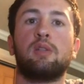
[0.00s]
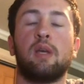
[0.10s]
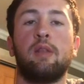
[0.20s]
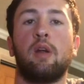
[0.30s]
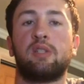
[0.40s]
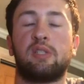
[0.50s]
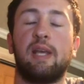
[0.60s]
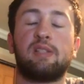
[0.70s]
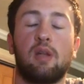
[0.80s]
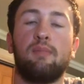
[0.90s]
He's in their
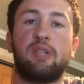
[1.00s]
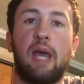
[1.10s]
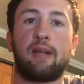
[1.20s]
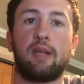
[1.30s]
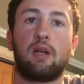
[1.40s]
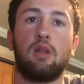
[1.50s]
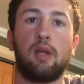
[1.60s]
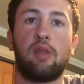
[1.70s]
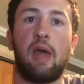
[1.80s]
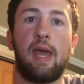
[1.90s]
system
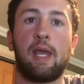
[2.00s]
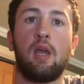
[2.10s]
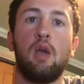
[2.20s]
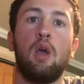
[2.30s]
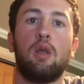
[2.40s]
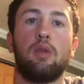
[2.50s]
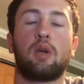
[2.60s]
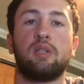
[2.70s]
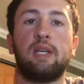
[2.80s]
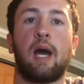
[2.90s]
technically.
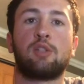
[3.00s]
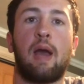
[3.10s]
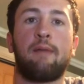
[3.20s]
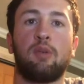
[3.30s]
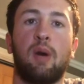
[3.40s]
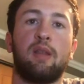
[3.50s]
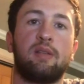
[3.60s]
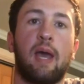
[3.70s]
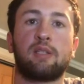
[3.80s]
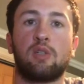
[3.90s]
Because he got drafted by the
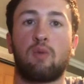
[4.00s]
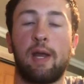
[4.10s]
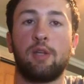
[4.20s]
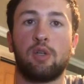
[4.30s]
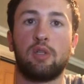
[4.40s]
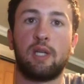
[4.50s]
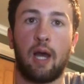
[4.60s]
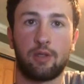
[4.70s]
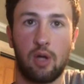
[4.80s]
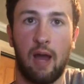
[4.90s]
Texas Rangers. He
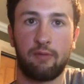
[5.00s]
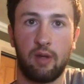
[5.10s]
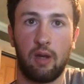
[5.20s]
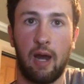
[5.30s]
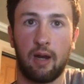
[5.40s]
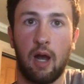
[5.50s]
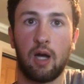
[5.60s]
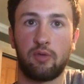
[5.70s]
got drafted out of college.